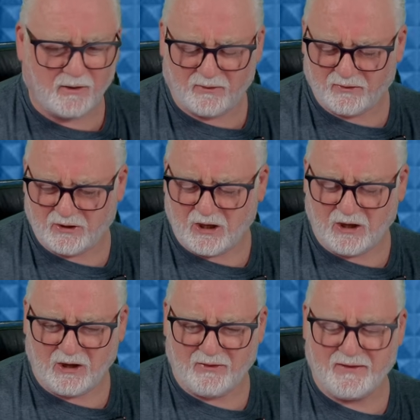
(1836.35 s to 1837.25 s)

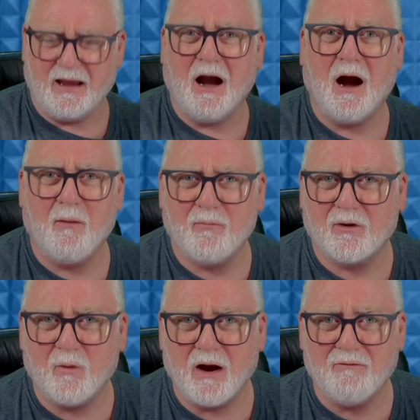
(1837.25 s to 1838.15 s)
the app or
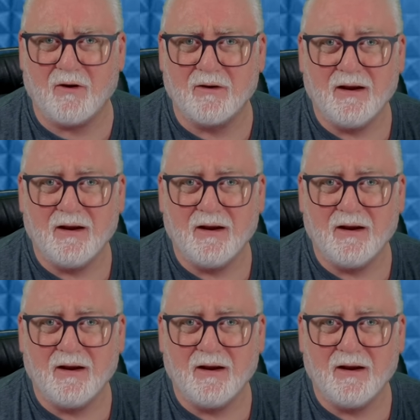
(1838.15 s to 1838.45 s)
whatever,